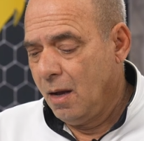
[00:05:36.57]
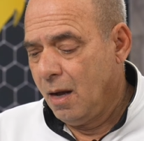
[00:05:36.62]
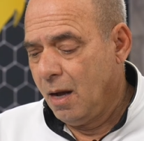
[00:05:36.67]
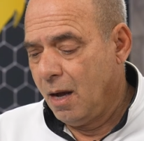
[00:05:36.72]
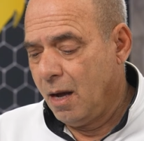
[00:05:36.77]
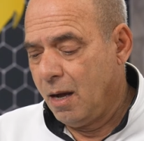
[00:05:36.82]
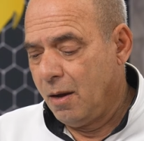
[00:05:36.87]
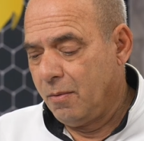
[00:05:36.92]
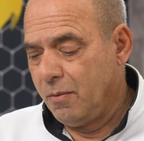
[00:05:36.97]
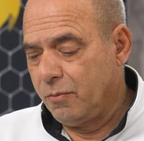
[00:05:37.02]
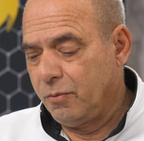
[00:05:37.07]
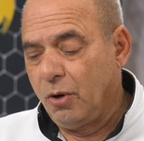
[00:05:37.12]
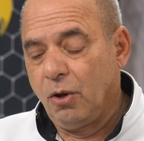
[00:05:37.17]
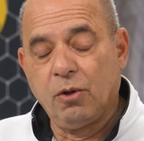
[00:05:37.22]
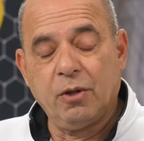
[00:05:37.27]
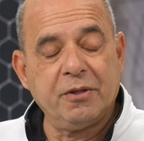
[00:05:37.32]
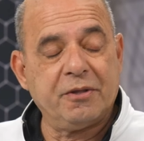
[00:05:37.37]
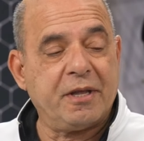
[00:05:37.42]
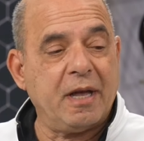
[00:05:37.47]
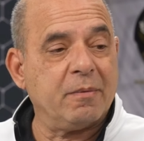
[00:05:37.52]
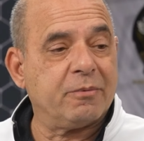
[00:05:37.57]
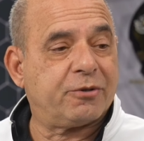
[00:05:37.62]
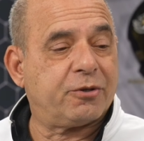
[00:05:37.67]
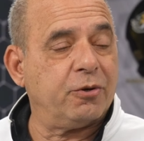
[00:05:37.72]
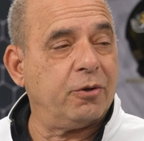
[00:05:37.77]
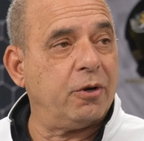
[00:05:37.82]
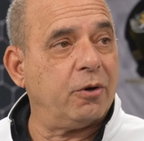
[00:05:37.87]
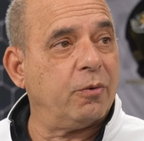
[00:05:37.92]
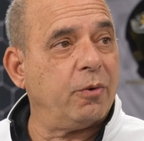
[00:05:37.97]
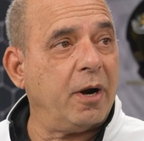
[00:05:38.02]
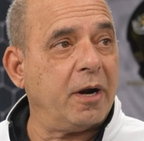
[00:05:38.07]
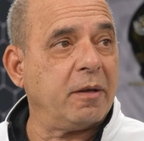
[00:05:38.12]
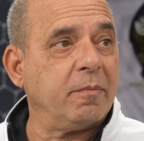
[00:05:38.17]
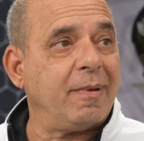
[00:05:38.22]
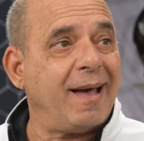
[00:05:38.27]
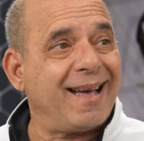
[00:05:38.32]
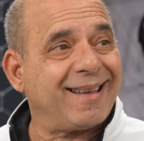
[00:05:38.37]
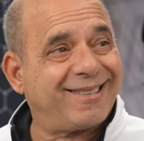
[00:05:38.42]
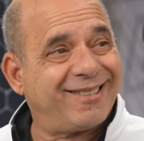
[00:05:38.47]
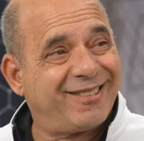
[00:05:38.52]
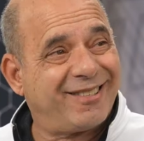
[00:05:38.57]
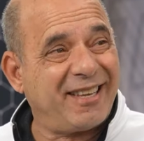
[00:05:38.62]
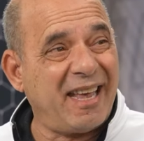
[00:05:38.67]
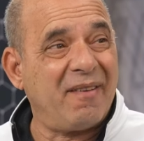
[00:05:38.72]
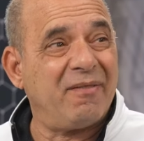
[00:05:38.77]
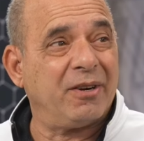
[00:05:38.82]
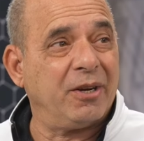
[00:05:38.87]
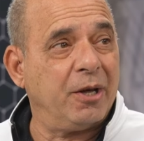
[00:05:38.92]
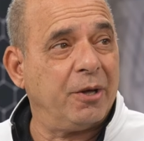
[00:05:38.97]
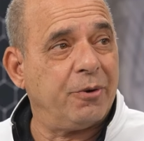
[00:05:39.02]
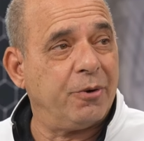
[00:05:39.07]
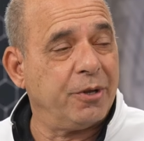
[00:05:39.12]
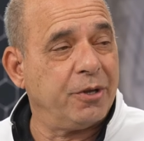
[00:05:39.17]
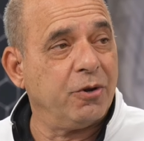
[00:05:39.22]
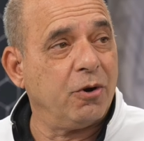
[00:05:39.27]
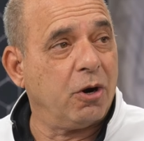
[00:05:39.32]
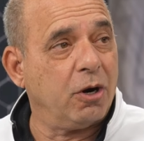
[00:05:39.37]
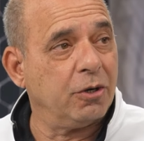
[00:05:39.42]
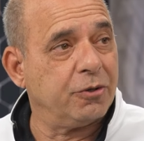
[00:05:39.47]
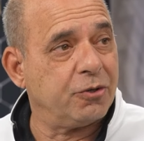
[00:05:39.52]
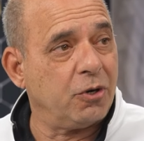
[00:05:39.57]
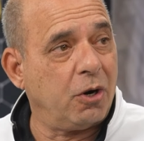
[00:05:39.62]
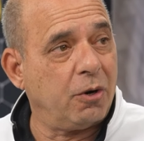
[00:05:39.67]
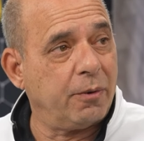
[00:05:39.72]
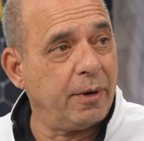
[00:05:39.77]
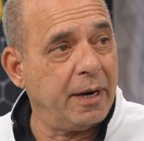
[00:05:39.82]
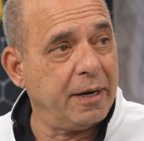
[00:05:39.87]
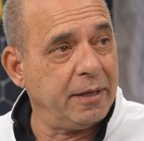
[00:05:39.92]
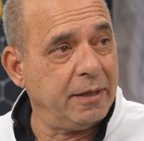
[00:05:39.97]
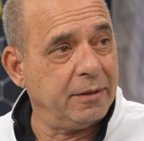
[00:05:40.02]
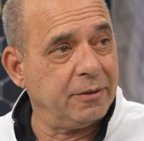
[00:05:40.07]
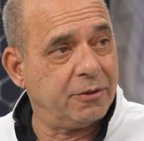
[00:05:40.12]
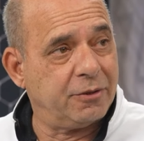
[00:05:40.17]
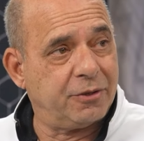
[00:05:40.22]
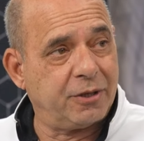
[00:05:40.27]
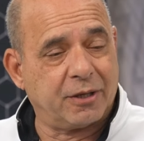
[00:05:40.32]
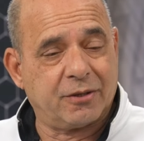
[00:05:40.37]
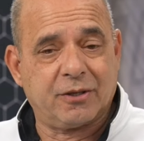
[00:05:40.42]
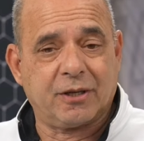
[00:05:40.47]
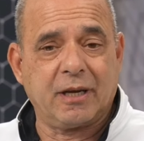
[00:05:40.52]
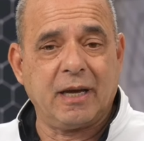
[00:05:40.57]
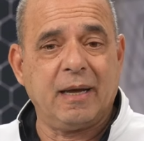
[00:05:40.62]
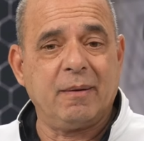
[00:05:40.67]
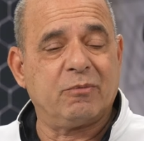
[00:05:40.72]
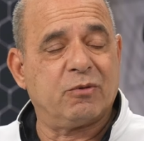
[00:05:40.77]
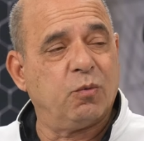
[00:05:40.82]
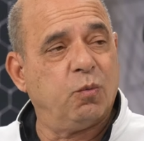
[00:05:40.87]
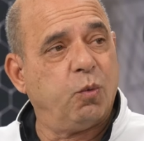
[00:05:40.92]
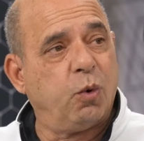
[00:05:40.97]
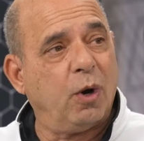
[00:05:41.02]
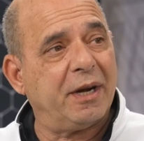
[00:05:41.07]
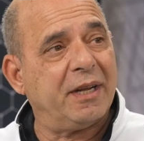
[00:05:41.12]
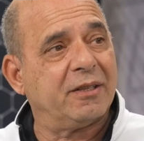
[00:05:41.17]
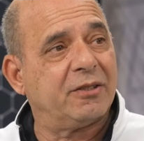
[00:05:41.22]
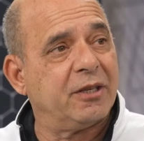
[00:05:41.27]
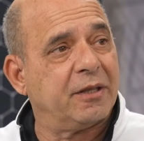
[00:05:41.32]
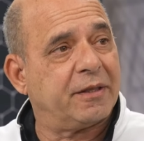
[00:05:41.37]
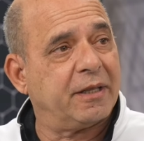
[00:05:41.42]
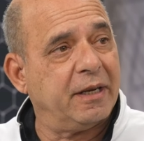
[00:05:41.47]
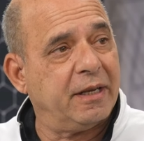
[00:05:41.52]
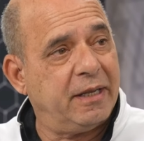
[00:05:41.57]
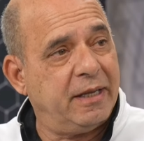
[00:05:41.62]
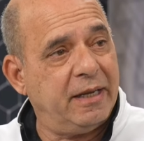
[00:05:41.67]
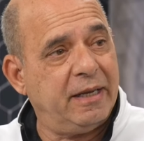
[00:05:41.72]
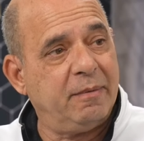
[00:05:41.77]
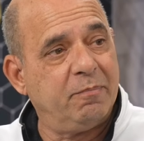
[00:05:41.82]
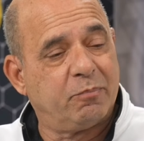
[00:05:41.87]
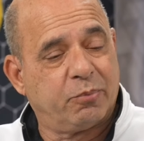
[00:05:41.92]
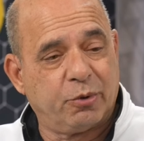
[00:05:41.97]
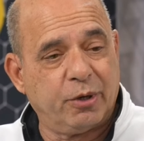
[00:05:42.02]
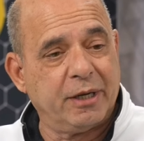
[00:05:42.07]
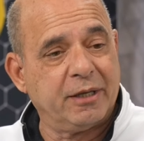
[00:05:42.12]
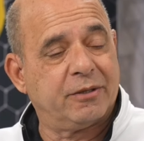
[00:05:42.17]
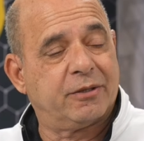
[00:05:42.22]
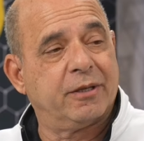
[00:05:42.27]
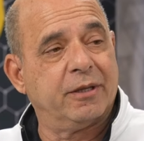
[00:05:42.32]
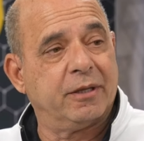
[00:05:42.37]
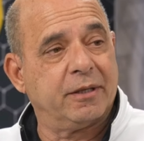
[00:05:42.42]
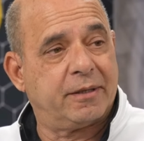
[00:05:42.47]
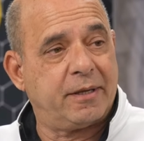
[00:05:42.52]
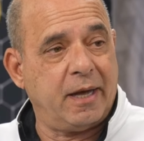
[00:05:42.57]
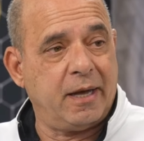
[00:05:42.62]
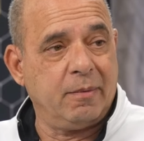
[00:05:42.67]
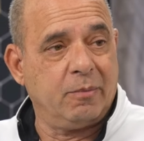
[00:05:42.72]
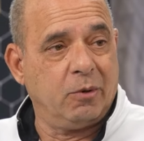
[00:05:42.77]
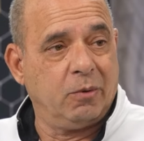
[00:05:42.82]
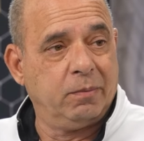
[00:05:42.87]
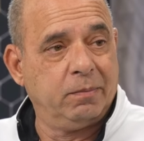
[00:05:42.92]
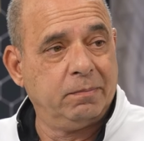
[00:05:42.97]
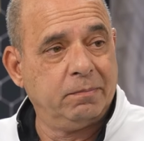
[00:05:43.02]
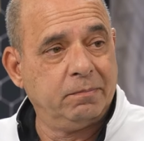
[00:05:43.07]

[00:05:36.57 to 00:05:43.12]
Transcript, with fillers: Uh, Roland Dempster, their running back, 700 yards already in six games. What is it that he brings to the table?